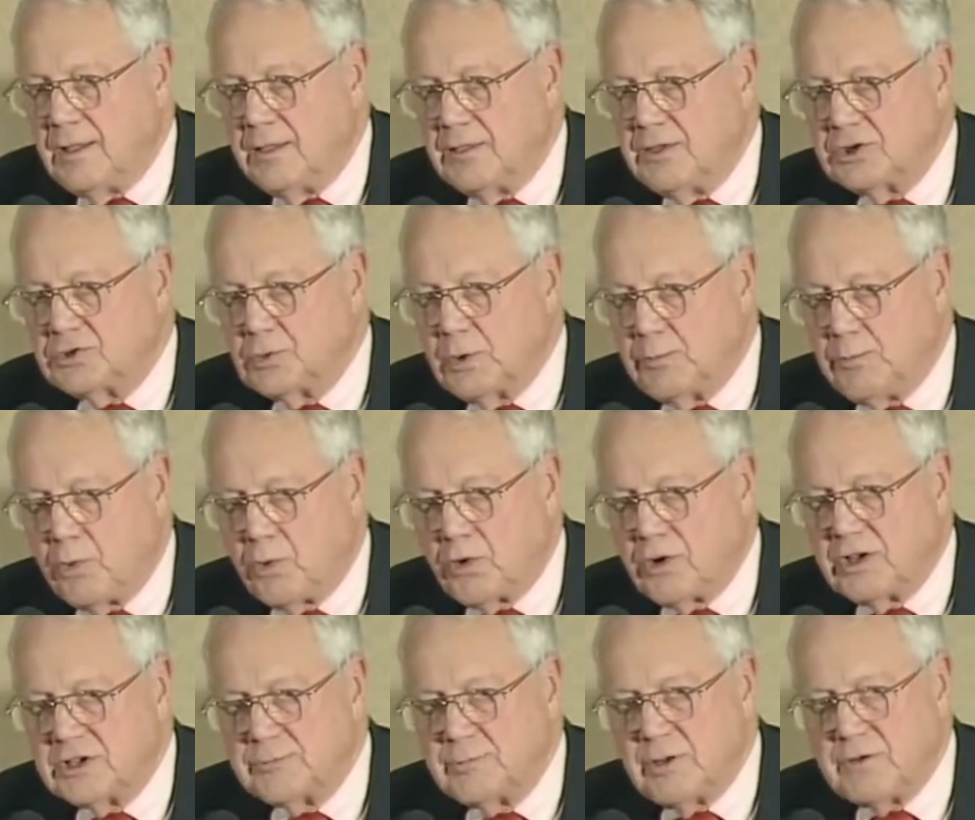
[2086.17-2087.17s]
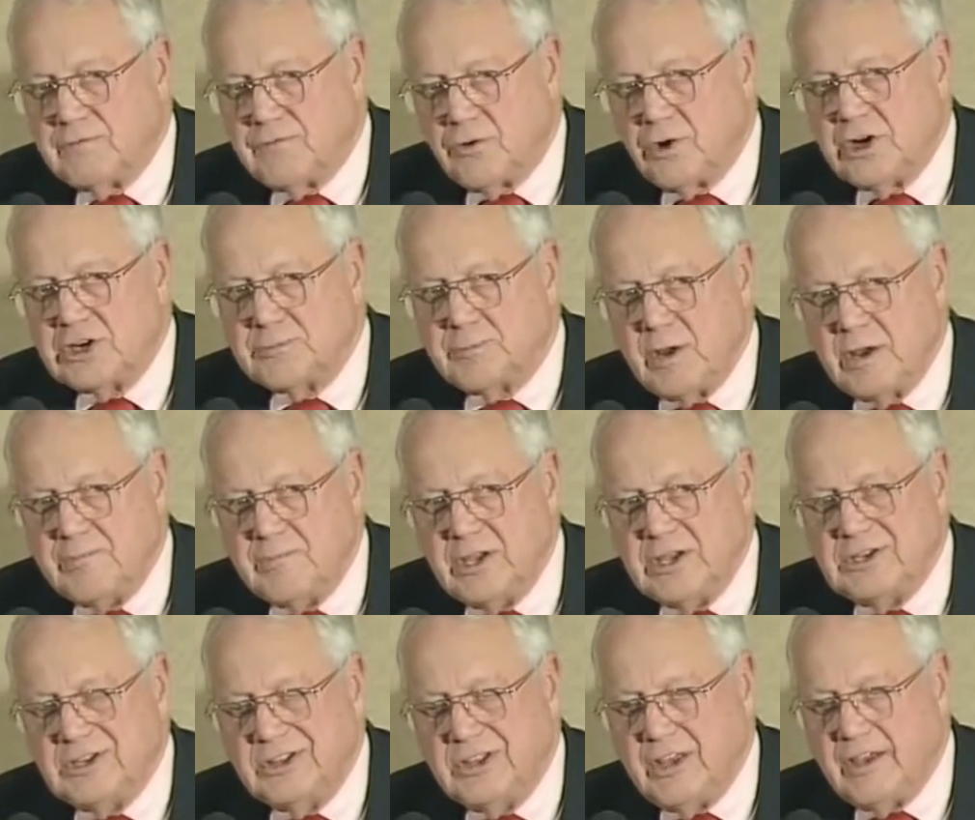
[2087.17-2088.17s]
This report has been furnished by
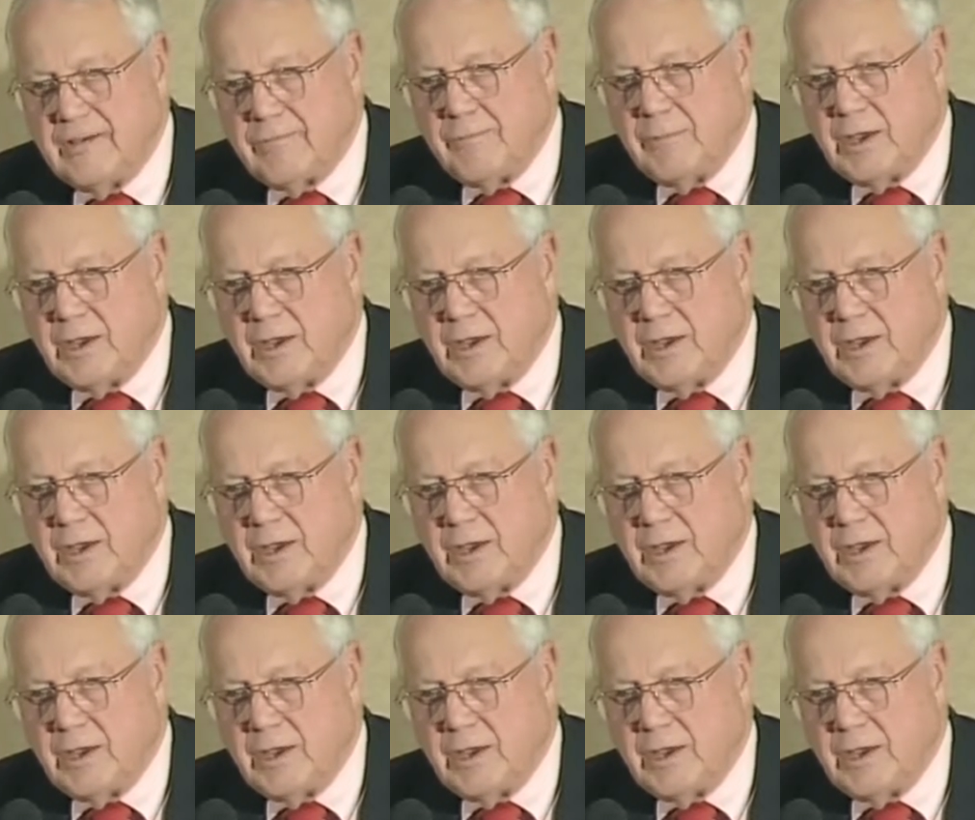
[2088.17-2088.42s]
me to the